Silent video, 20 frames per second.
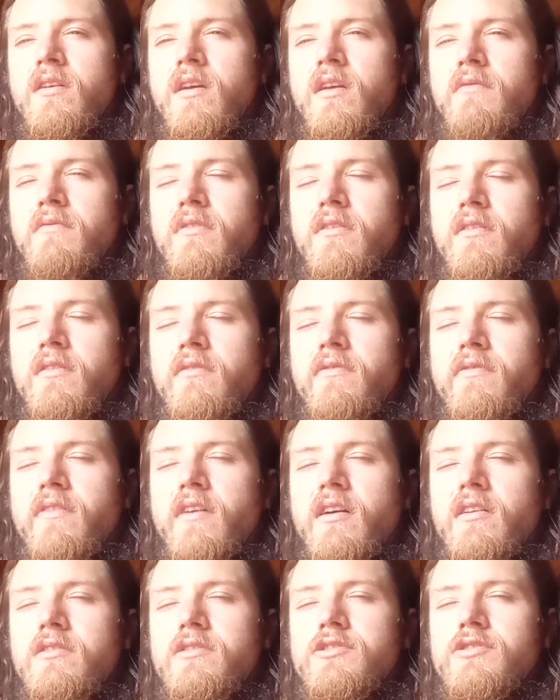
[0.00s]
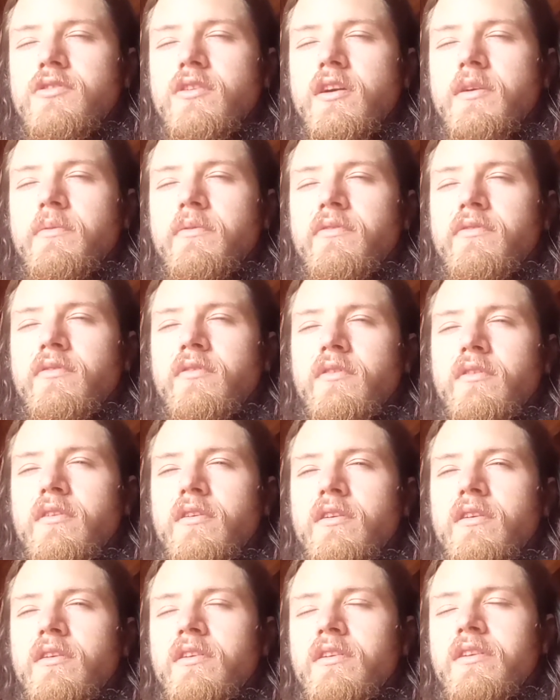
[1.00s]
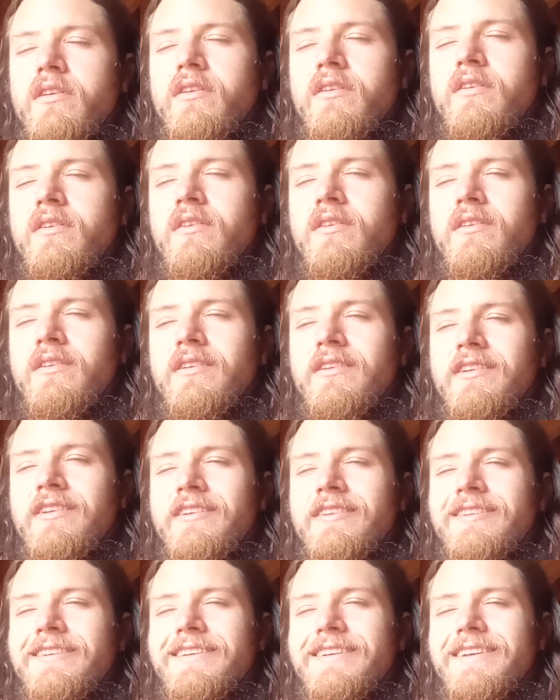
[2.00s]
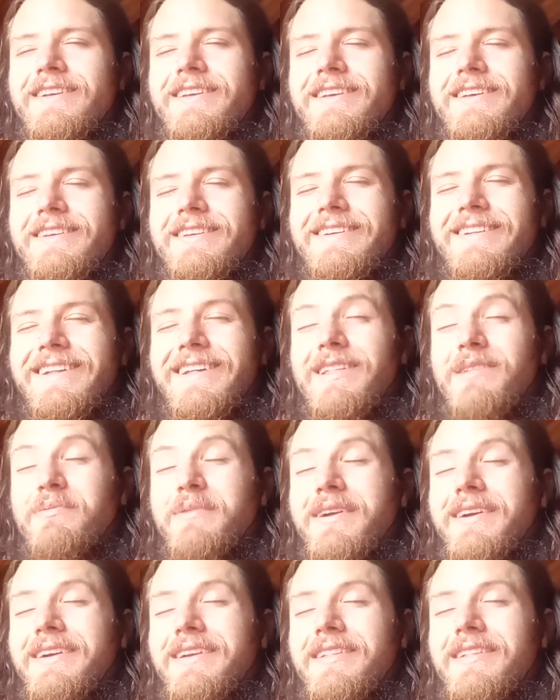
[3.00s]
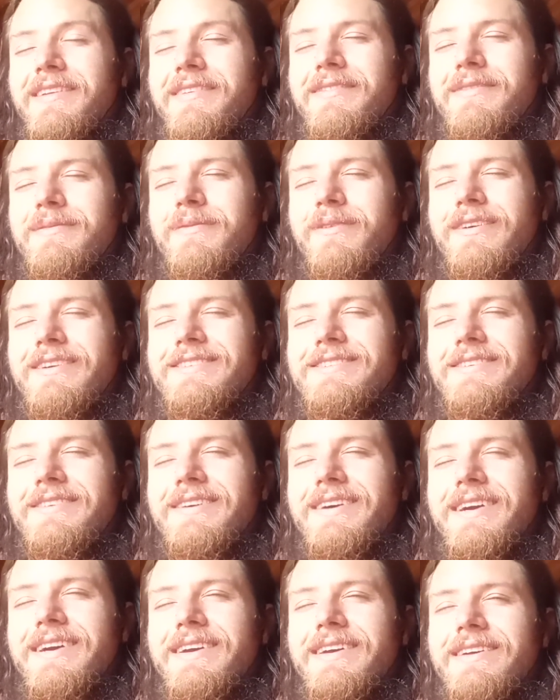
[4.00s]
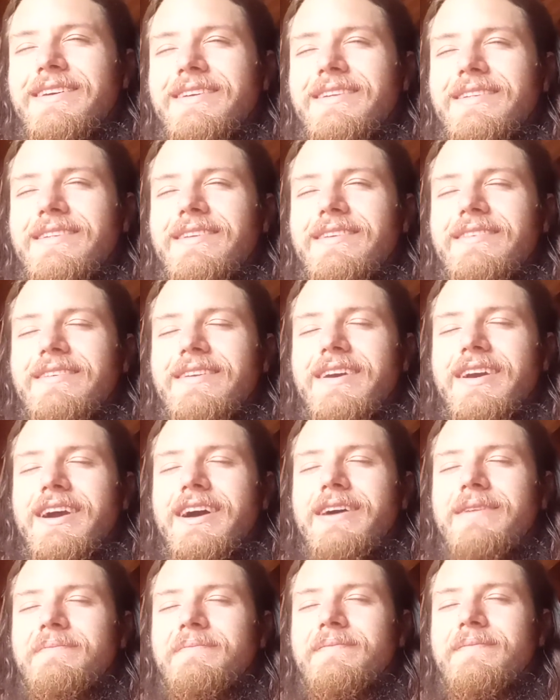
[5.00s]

If you have felt joy before, you'll experience even more joy soon to come.